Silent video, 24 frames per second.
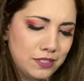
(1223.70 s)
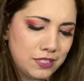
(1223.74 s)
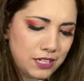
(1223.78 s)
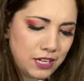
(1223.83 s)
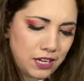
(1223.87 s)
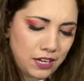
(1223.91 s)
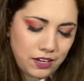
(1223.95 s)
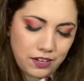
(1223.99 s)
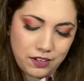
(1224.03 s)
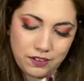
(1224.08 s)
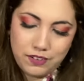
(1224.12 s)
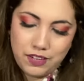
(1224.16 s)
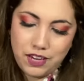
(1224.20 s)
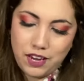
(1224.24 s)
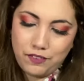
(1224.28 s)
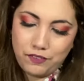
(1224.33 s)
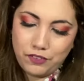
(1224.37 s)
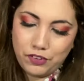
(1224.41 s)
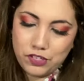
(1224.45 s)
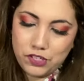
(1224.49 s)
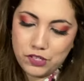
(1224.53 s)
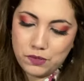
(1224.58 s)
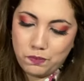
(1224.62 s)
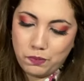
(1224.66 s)
and I
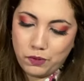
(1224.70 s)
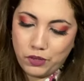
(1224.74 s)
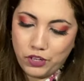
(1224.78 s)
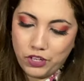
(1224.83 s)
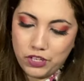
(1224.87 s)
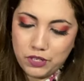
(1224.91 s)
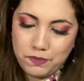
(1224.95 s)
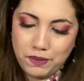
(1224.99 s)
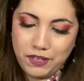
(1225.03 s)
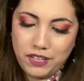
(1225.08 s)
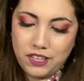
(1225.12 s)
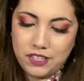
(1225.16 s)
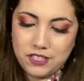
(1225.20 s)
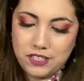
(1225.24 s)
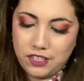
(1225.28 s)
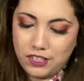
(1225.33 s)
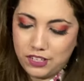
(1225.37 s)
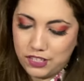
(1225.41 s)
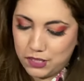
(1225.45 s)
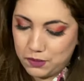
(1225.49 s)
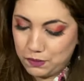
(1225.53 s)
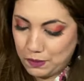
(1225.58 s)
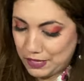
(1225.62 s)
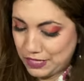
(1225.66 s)
never splurge because they're
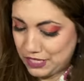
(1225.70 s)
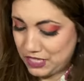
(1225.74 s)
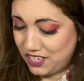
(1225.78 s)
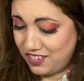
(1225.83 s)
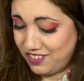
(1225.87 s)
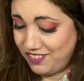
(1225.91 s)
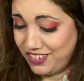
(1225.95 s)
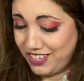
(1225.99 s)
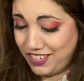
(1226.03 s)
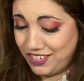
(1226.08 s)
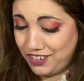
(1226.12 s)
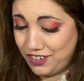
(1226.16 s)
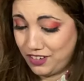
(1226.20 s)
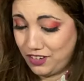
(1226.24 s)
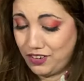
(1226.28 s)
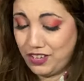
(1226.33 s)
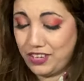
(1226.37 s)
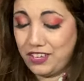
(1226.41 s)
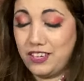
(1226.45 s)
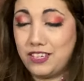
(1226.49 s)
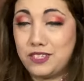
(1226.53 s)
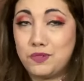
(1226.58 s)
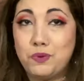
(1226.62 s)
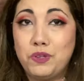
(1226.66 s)
expensive, you know. And
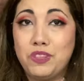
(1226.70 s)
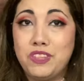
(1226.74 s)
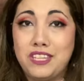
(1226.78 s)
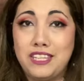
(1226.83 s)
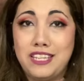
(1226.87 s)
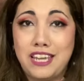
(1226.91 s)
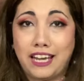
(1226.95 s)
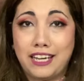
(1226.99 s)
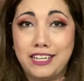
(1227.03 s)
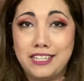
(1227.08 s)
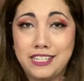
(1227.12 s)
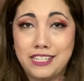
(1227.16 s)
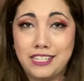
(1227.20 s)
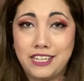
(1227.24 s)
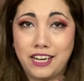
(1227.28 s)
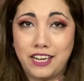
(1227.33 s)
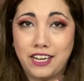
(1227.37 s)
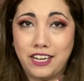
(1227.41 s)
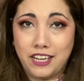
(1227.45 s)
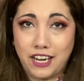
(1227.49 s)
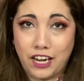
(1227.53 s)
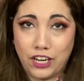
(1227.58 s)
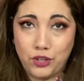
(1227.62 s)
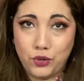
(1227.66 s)
this was
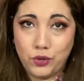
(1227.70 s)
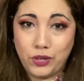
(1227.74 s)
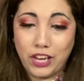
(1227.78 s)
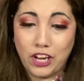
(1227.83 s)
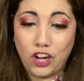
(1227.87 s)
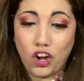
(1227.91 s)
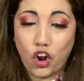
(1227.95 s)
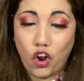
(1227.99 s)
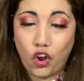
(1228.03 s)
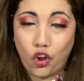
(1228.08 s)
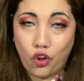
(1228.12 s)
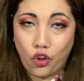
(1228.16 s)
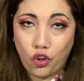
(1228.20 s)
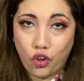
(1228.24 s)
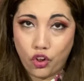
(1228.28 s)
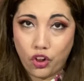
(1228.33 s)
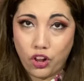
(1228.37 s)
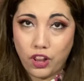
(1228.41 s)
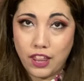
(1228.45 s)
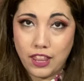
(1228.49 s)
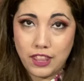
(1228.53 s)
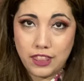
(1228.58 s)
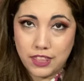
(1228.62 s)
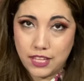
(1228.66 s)
$19.99. You get
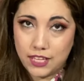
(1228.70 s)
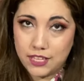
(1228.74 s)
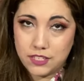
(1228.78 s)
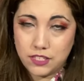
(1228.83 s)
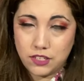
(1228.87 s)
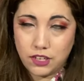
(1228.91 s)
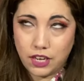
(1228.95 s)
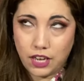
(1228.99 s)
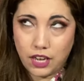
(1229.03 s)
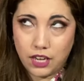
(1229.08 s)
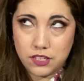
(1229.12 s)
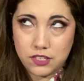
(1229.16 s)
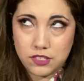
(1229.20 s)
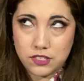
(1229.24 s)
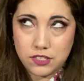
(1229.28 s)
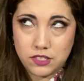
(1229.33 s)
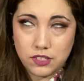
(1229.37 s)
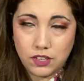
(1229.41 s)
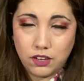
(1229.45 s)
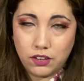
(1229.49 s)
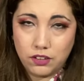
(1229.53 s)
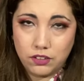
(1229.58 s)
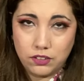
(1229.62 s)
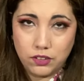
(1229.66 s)
all of this, you guys.
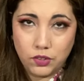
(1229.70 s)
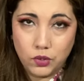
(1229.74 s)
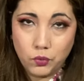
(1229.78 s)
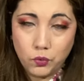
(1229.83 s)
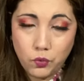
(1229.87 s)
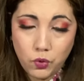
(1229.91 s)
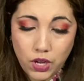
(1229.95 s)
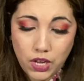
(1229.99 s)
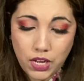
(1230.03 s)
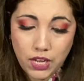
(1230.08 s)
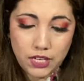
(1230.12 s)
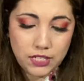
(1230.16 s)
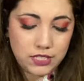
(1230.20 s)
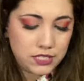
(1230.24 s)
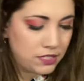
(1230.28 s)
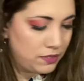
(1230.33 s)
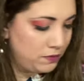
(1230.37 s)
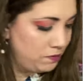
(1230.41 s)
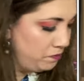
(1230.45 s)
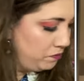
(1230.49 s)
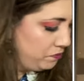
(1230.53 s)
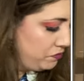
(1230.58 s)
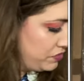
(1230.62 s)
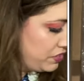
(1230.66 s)
What?
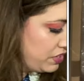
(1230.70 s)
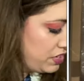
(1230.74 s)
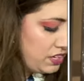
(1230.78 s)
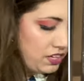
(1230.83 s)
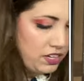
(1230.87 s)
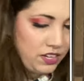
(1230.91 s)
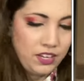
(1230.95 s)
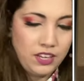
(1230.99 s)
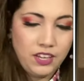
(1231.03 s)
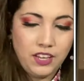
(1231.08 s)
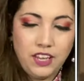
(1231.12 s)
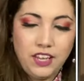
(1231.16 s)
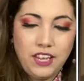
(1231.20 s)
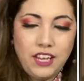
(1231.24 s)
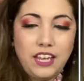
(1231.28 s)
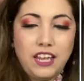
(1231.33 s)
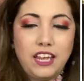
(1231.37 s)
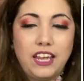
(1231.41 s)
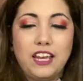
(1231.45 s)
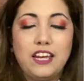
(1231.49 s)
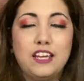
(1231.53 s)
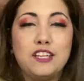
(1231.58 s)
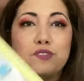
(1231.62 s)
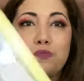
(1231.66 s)

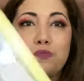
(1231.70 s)
And it's